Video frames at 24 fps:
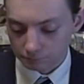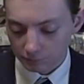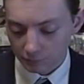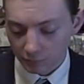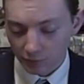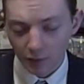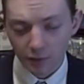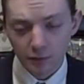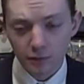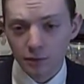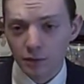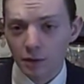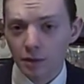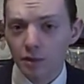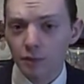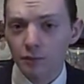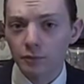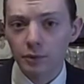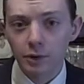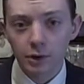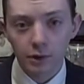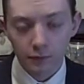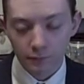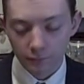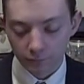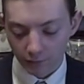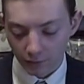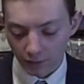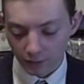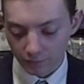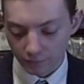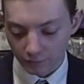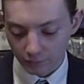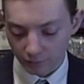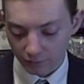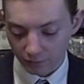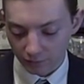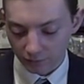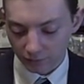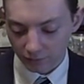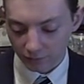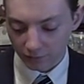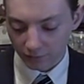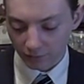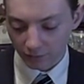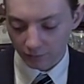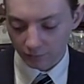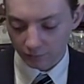So that's a weird flavor. It's just
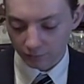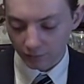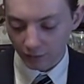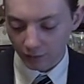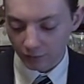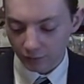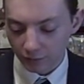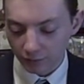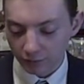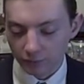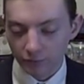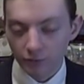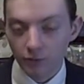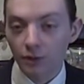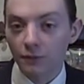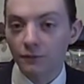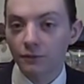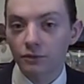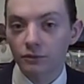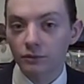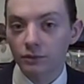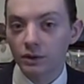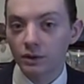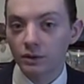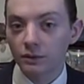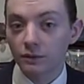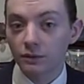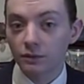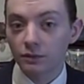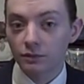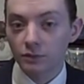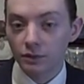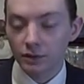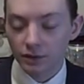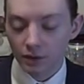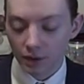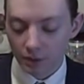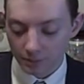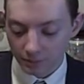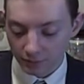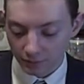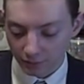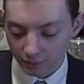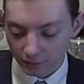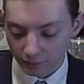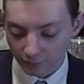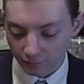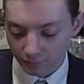like they, they listed off three three types
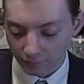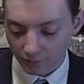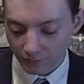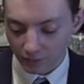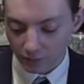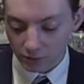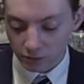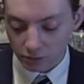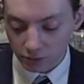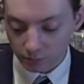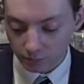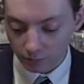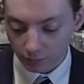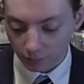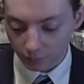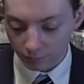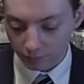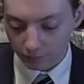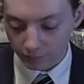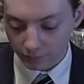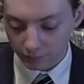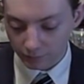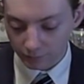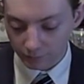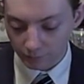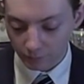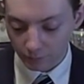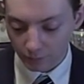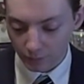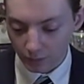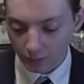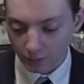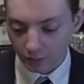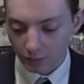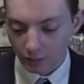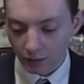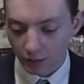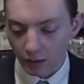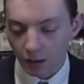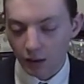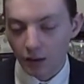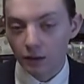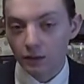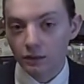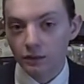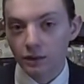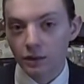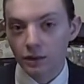like vegetables here,
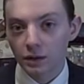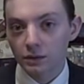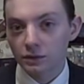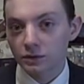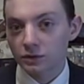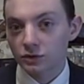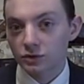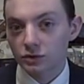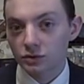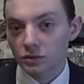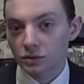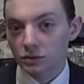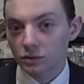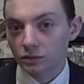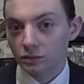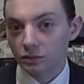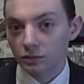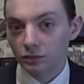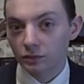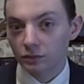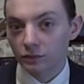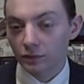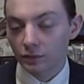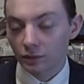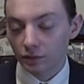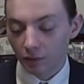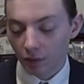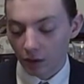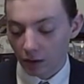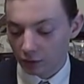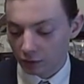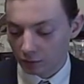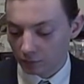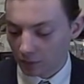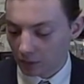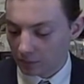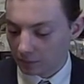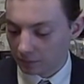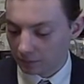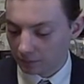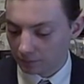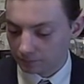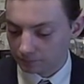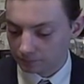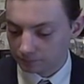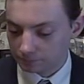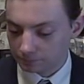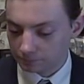and uh, just just just lined them up
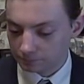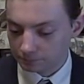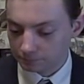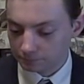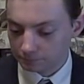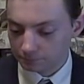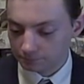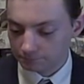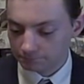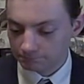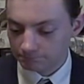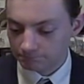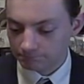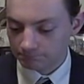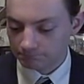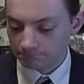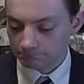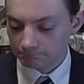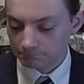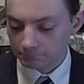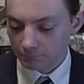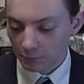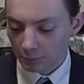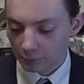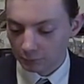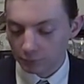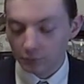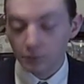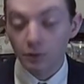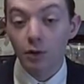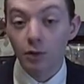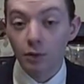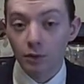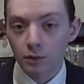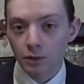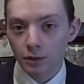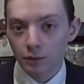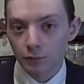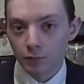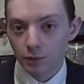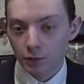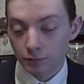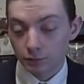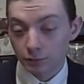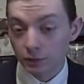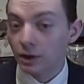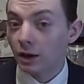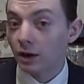with coconut
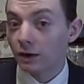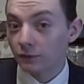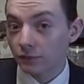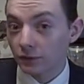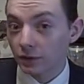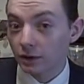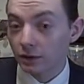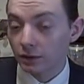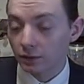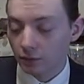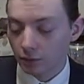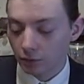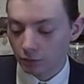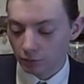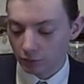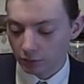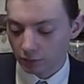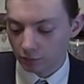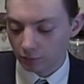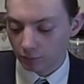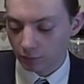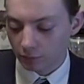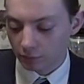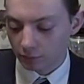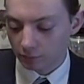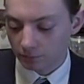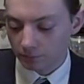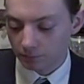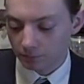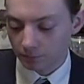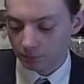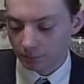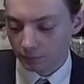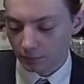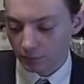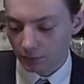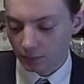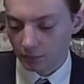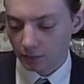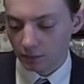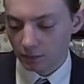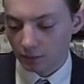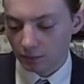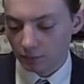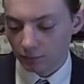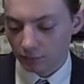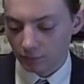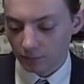water. We can't forget the coconut water.
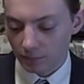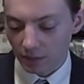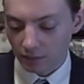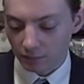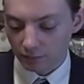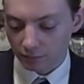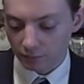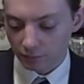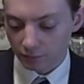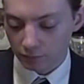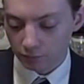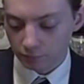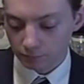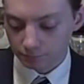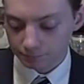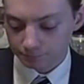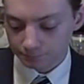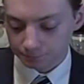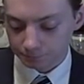from Mountain Dew,